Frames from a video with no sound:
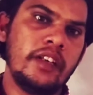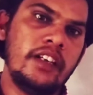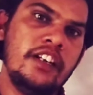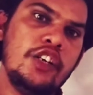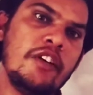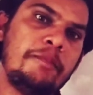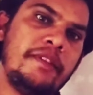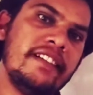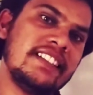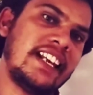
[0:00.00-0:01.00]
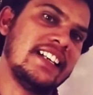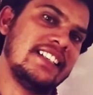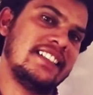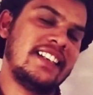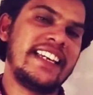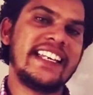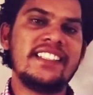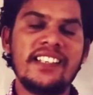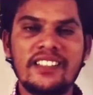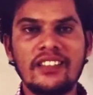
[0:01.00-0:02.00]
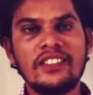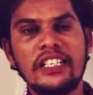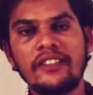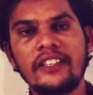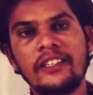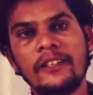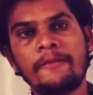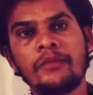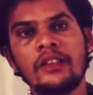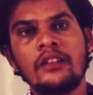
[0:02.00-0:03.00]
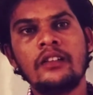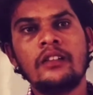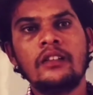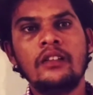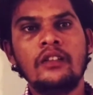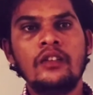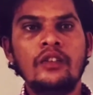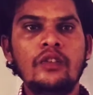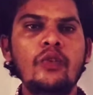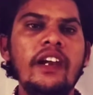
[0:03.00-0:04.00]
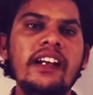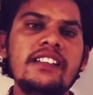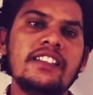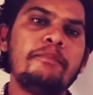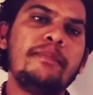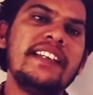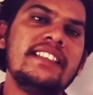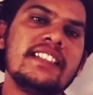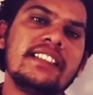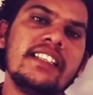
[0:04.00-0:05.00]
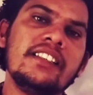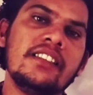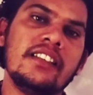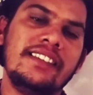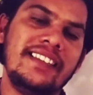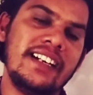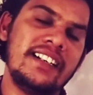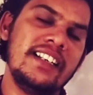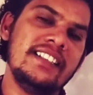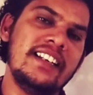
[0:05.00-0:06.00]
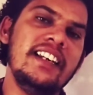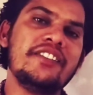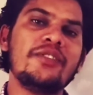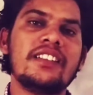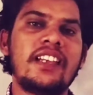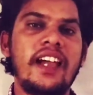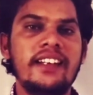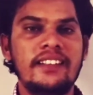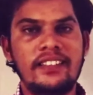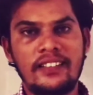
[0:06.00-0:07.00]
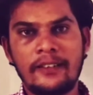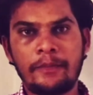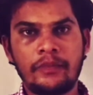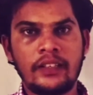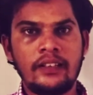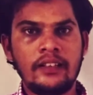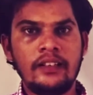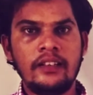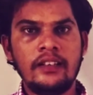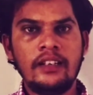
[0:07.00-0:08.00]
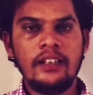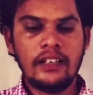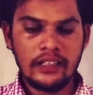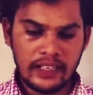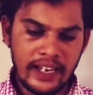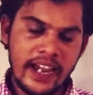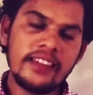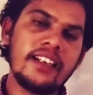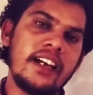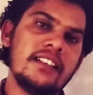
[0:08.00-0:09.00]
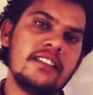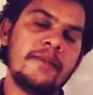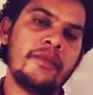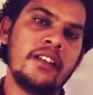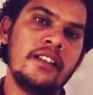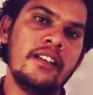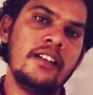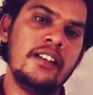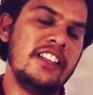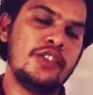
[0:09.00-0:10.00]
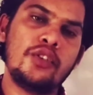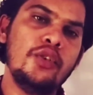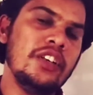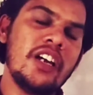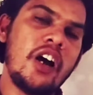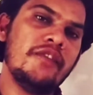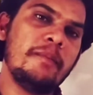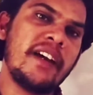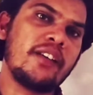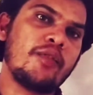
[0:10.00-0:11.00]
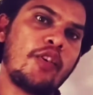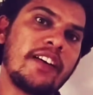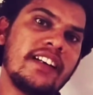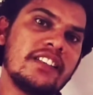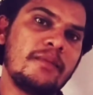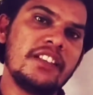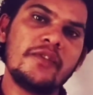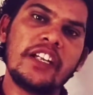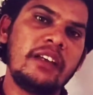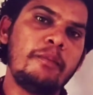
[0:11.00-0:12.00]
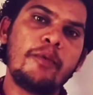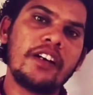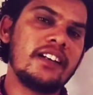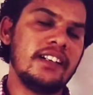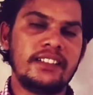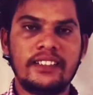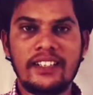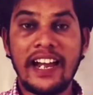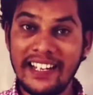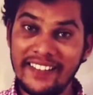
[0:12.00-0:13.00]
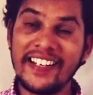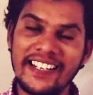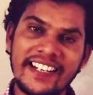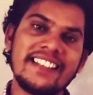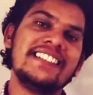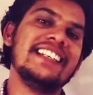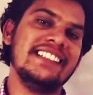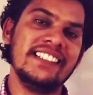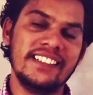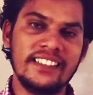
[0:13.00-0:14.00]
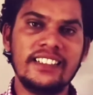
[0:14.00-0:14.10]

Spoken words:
In your previous classes like a 6th, 7th, you learned some basic things that is related to the science. In the 8th class, the story of the microorganism is very important lesson and a very interesting lesson.